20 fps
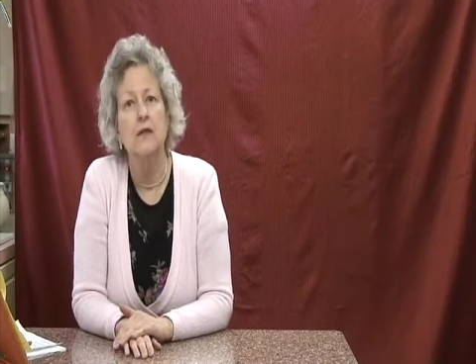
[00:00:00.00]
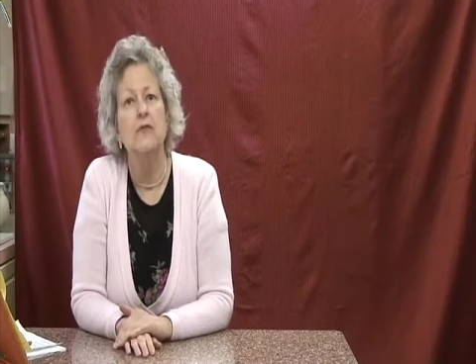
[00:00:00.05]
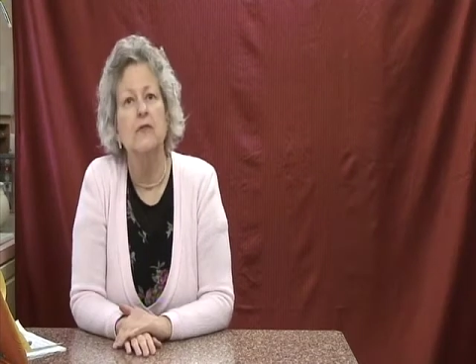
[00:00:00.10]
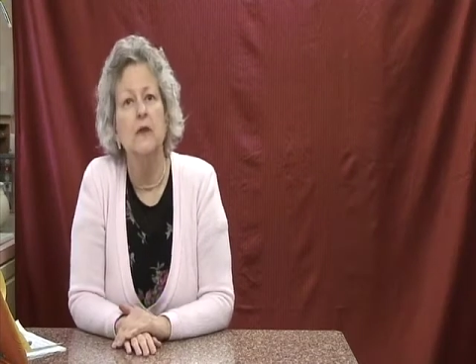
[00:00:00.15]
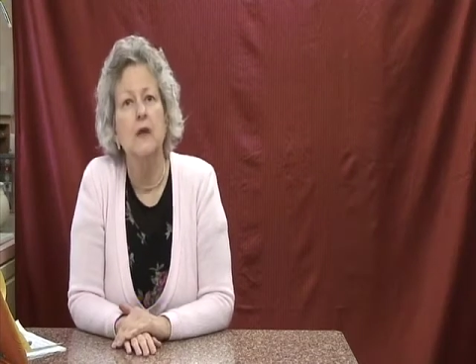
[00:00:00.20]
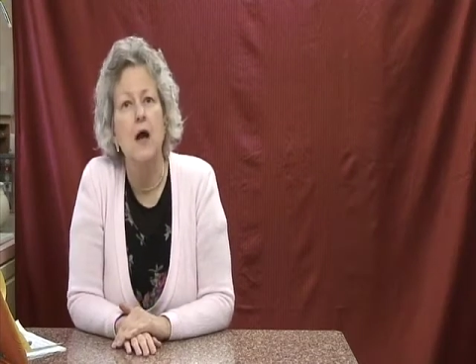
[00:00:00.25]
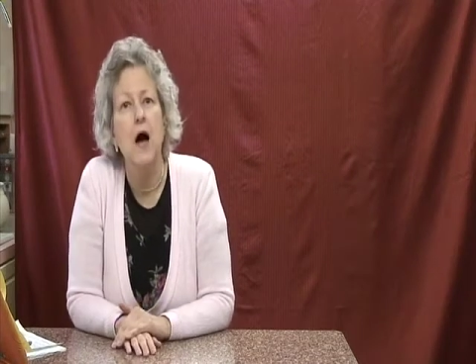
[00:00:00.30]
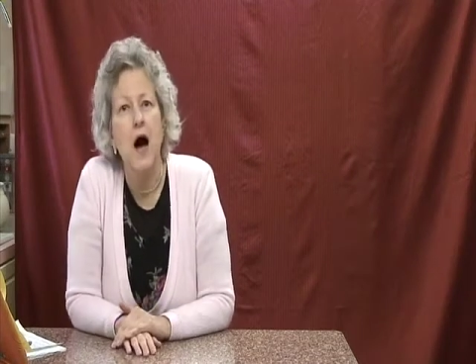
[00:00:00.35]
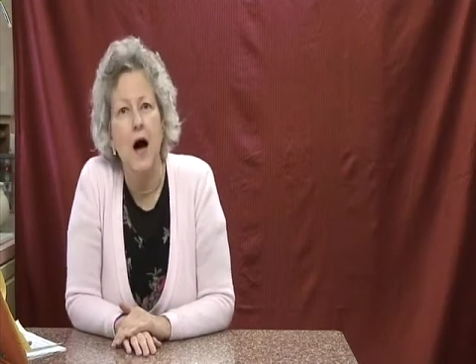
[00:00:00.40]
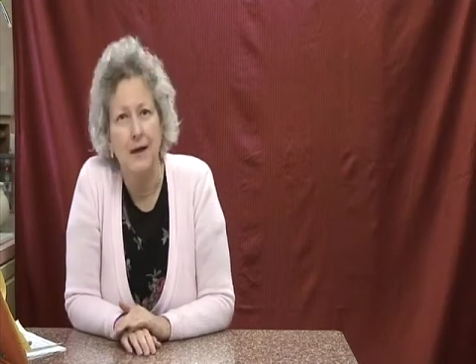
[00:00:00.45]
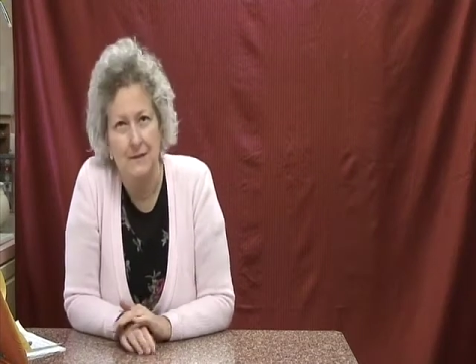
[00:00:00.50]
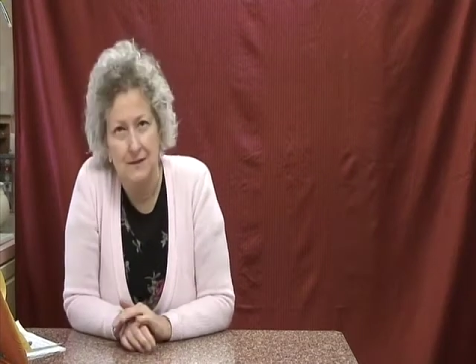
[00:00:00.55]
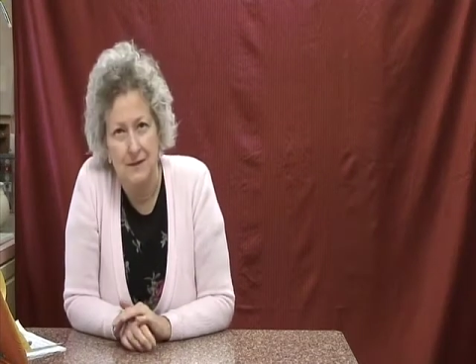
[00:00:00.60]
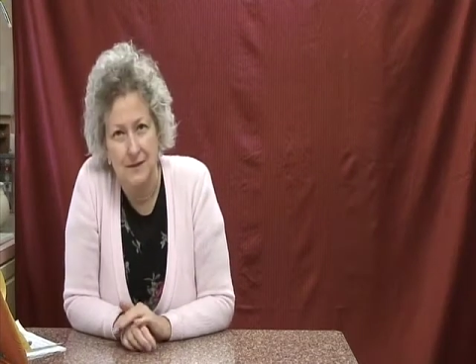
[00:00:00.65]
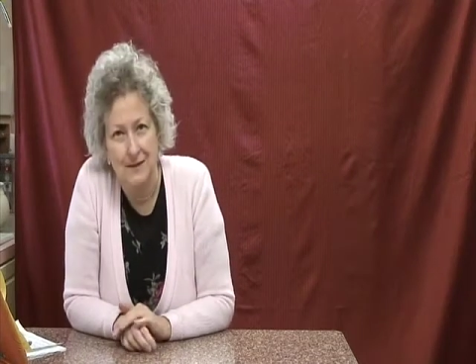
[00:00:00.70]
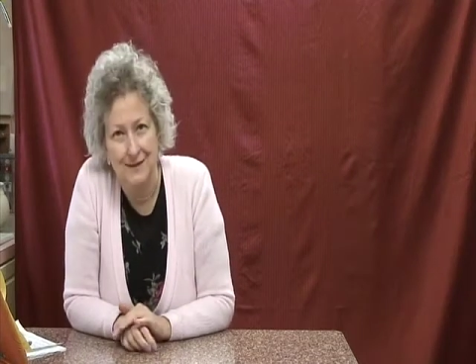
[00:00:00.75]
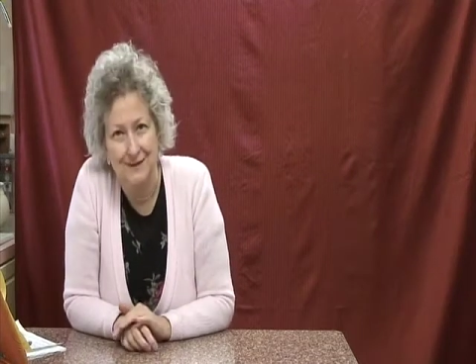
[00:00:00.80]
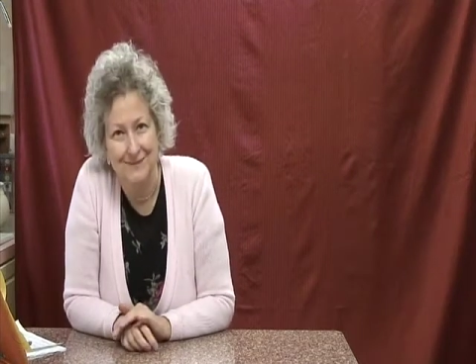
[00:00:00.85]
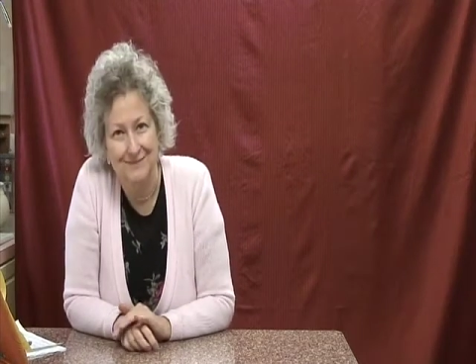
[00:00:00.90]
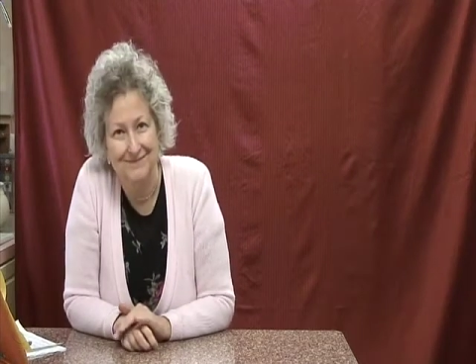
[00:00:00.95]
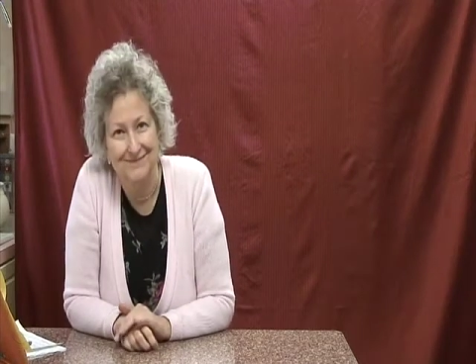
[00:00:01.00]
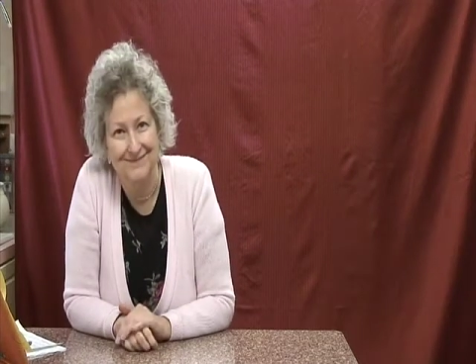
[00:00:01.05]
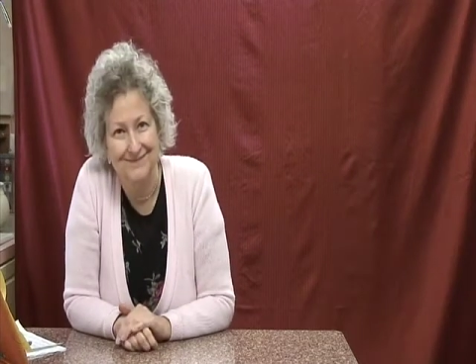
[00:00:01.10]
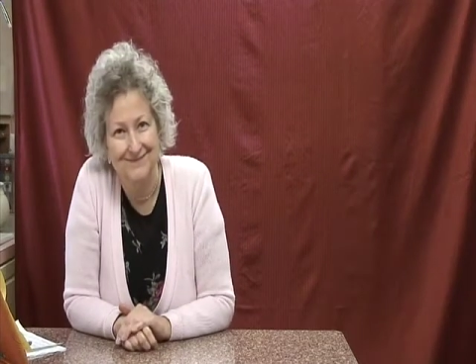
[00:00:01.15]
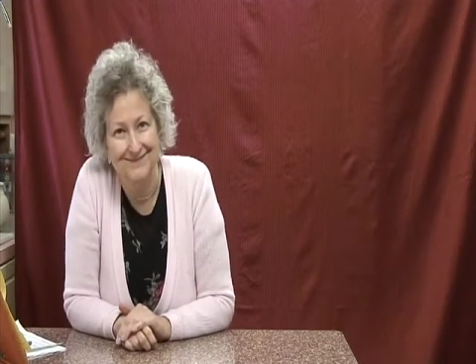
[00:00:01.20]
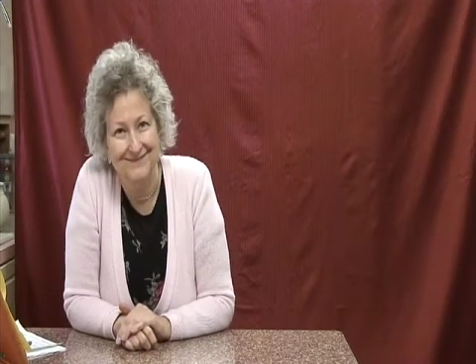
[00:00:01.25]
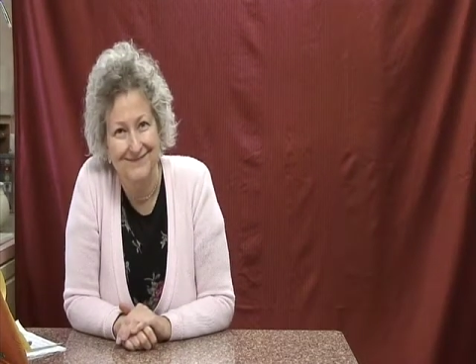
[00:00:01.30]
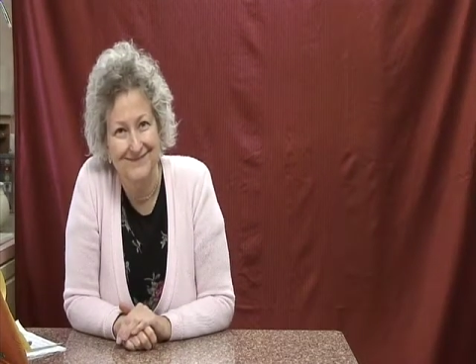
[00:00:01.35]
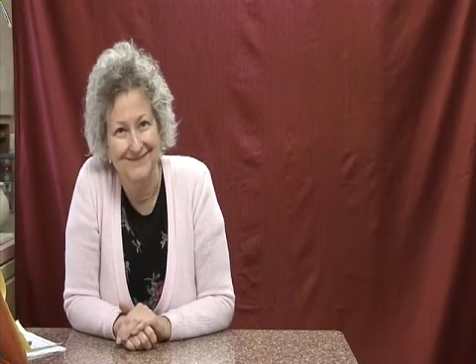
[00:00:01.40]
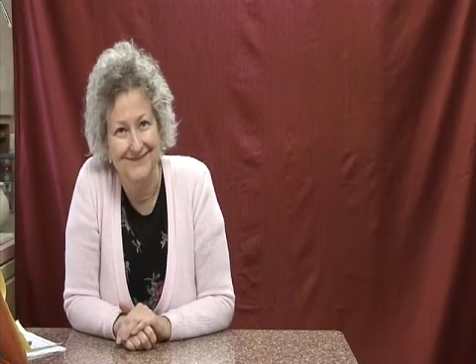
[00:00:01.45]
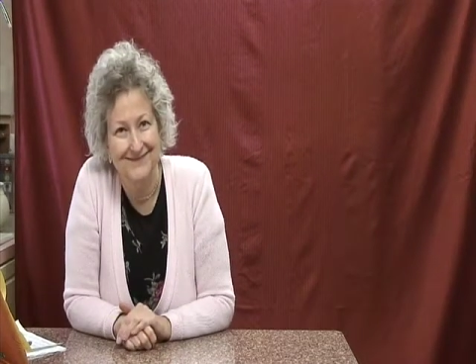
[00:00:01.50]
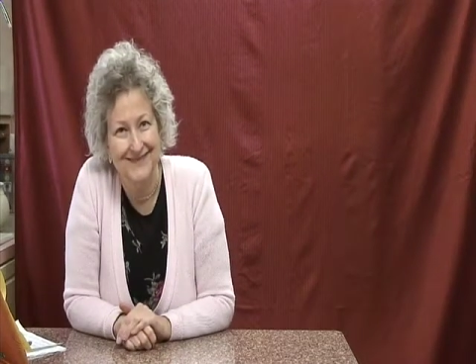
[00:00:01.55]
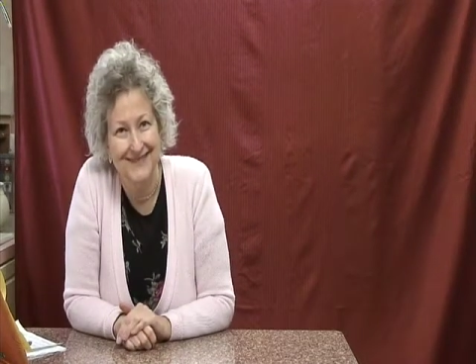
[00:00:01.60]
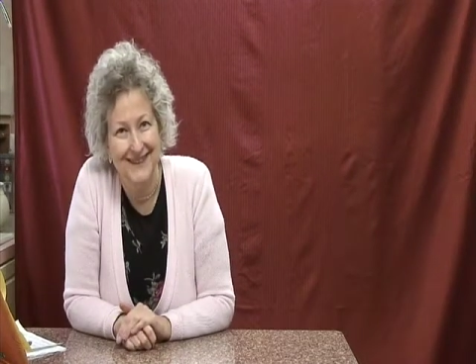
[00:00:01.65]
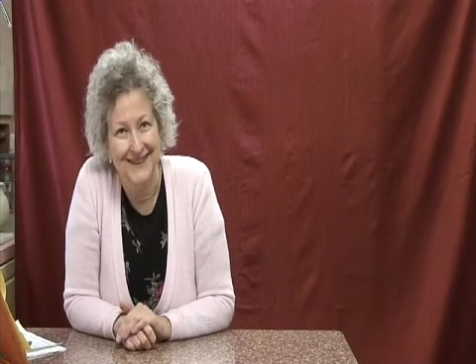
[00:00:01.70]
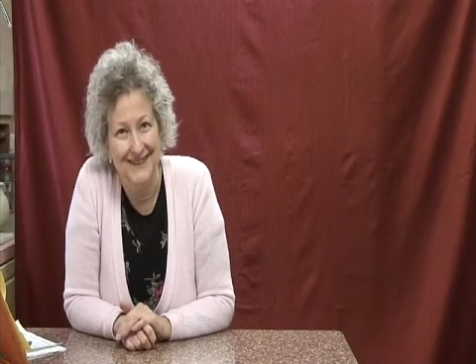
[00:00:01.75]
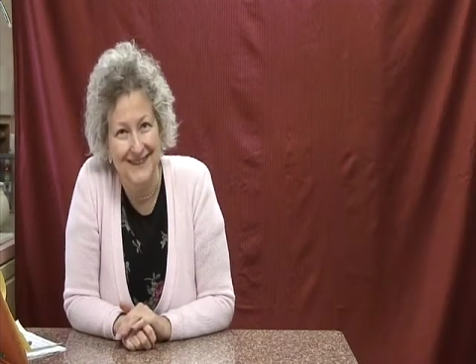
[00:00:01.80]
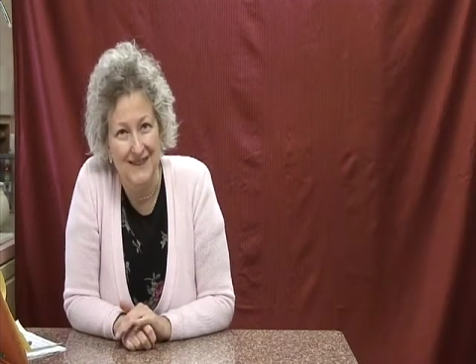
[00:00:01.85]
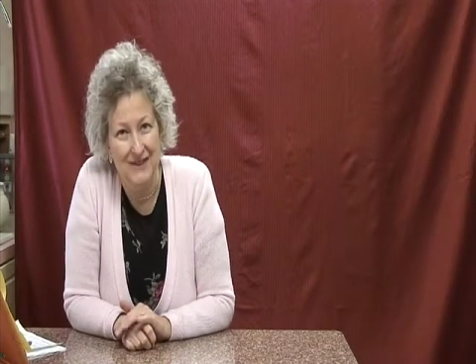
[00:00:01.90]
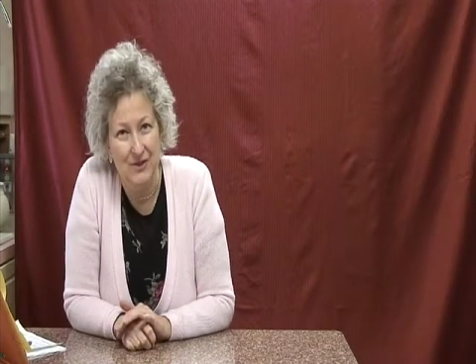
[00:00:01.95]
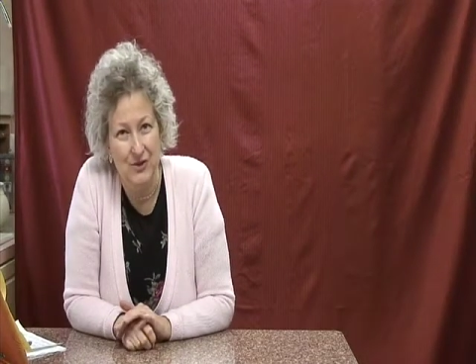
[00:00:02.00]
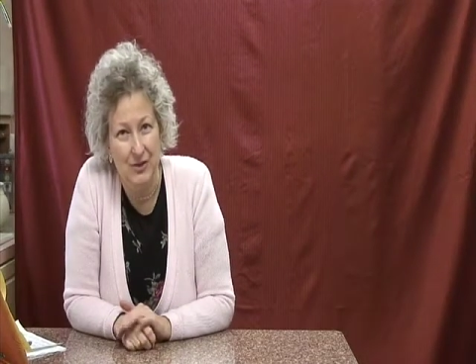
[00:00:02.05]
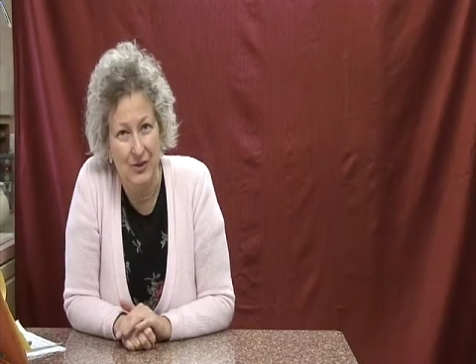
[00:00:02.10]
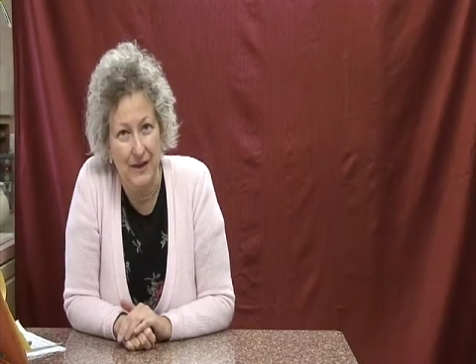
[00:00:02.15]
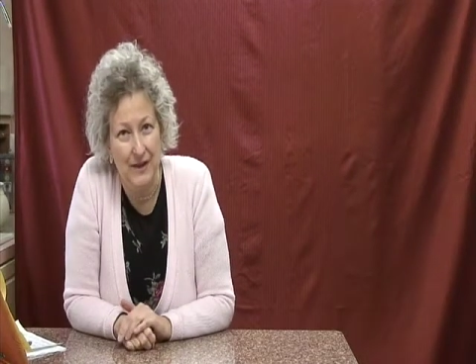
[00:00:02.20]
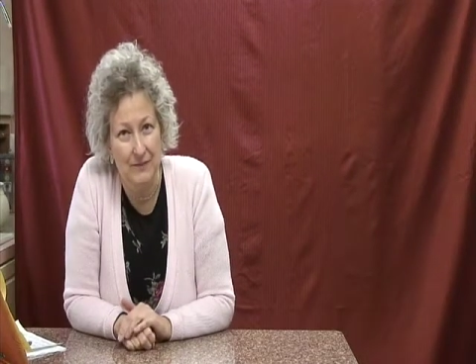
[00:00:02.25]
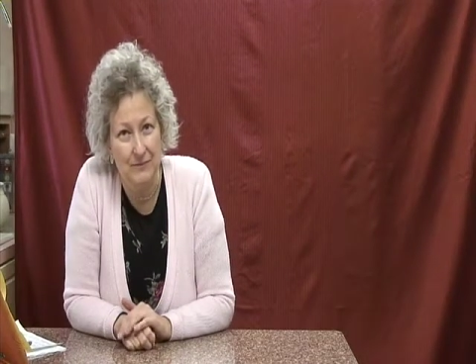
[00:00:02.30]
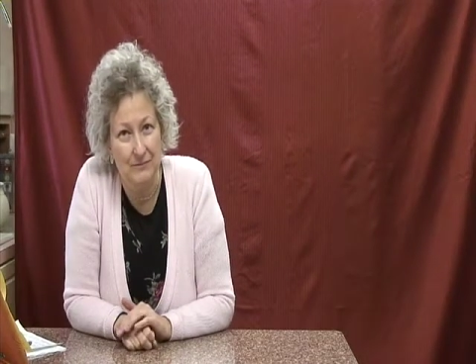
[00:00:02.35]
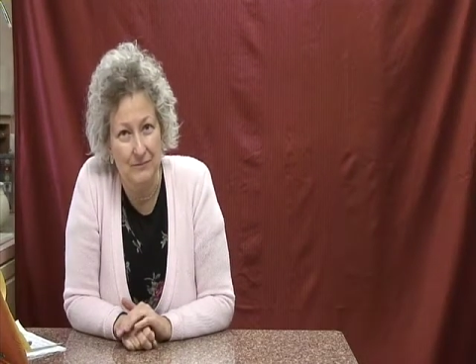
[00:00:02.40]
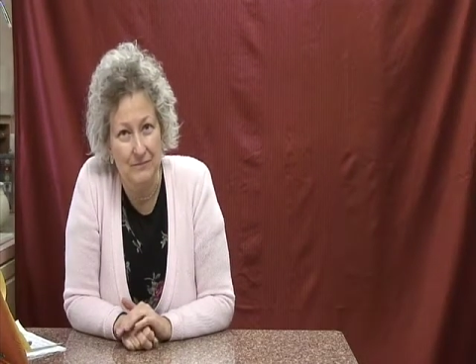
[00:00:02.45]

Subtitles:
the nots initially.